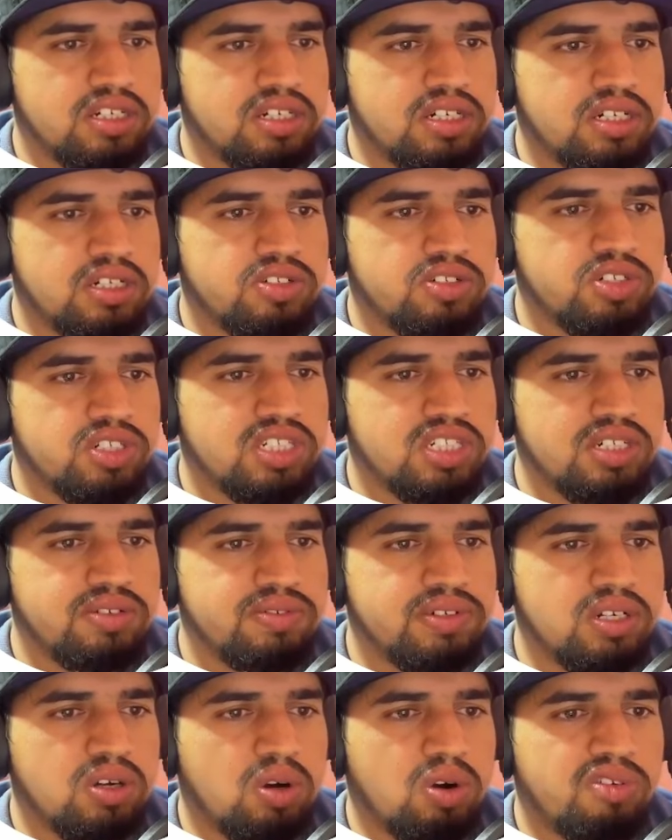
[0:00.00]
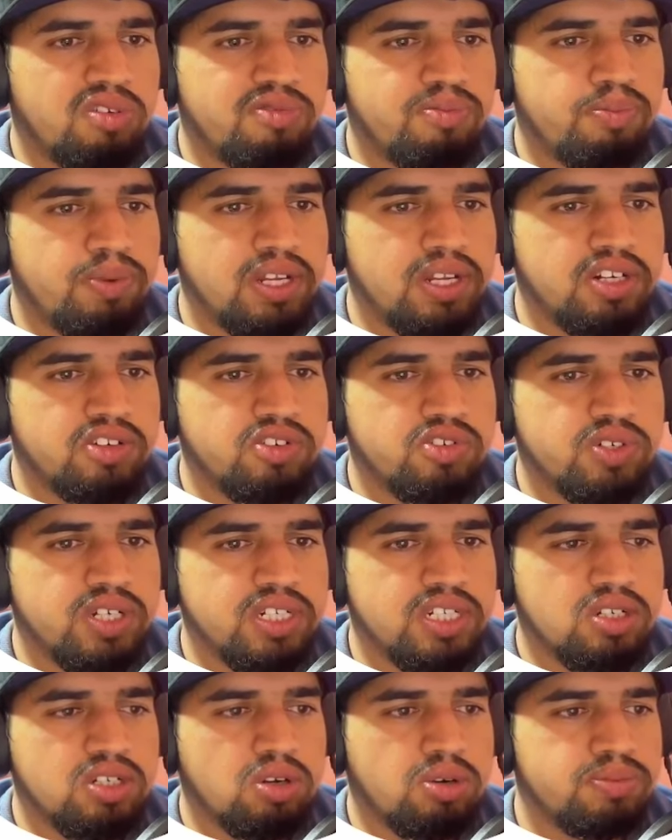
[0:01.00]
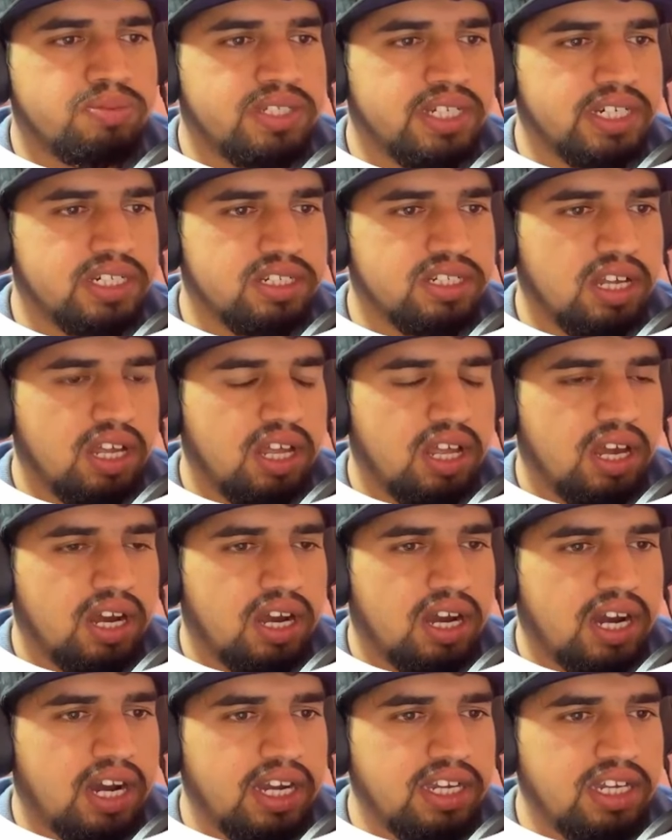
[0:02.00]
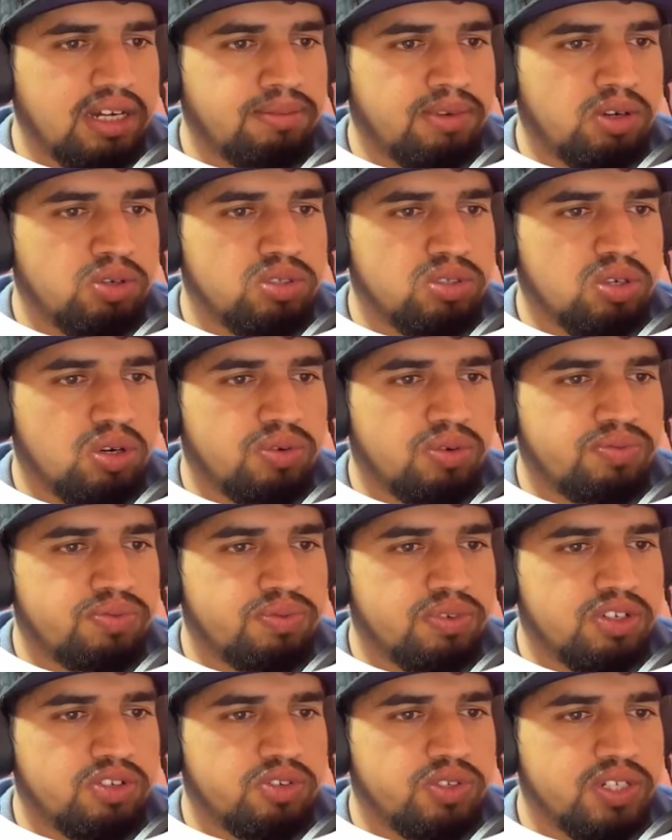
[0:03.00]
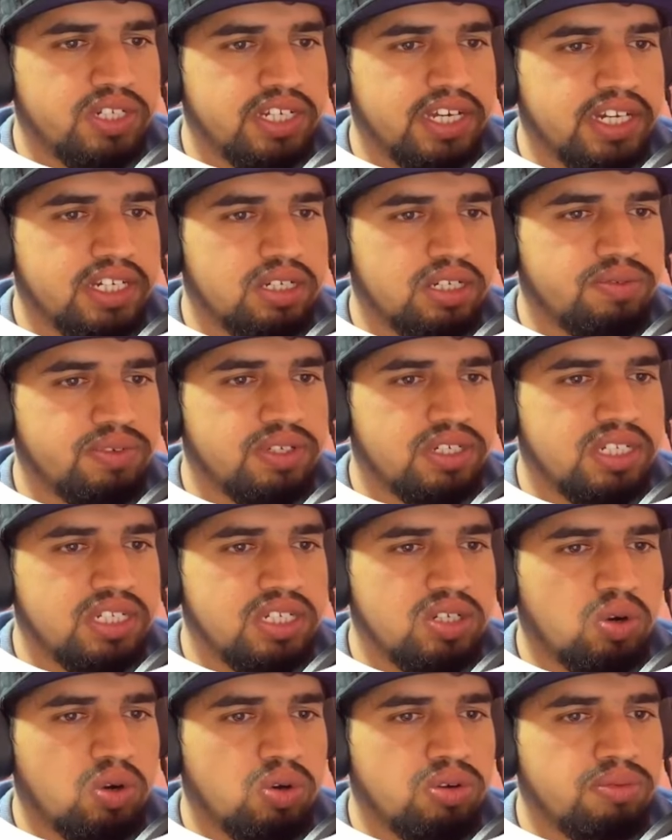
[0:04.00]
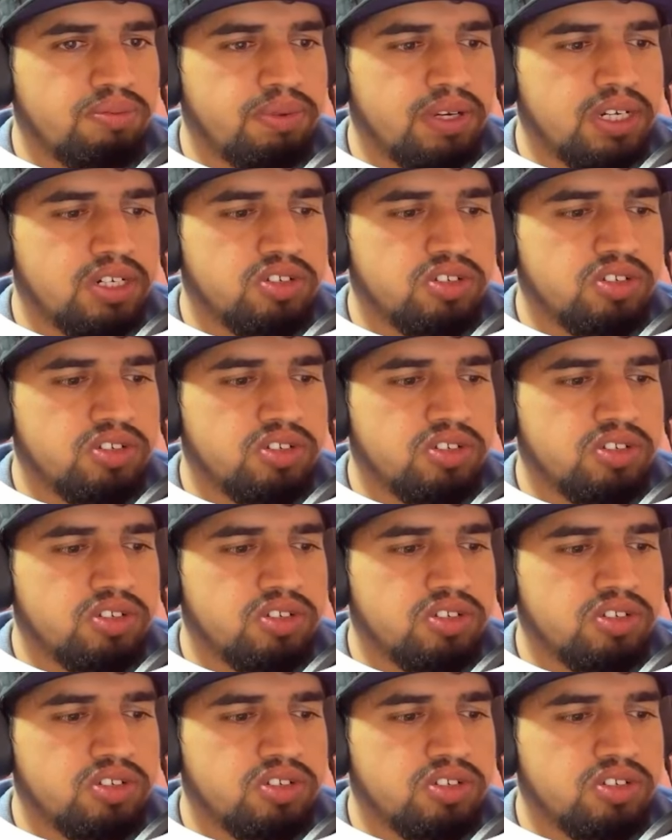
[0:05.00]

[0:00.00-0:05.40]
retrieval of player created objects. High amount of read activity on players